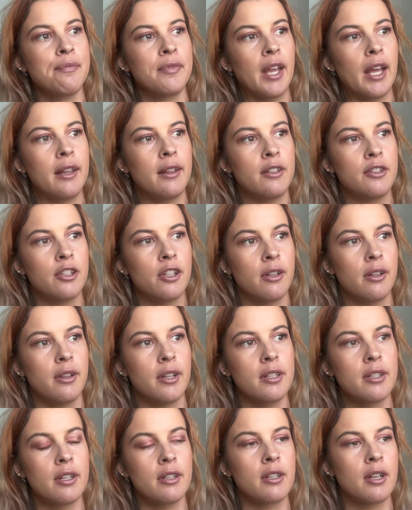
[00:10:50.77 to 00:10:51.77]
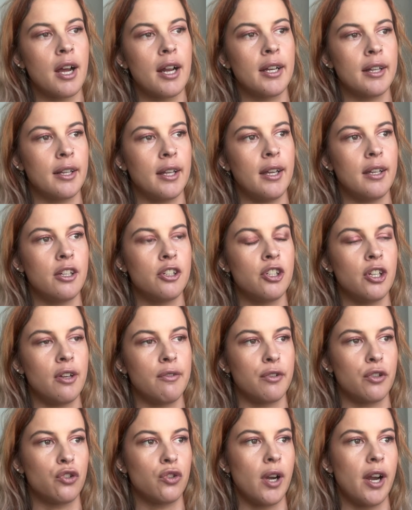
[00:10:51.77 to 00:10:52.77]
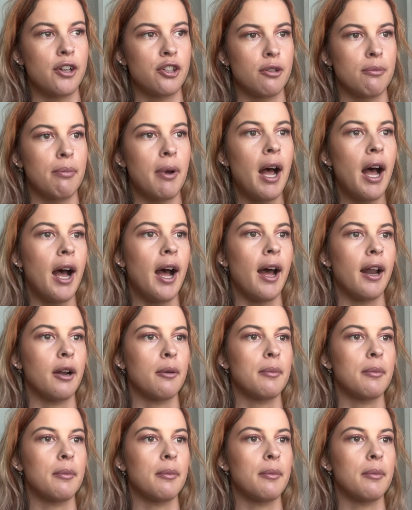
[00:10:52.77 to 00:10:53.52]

and this is kind of the energy of attraction part.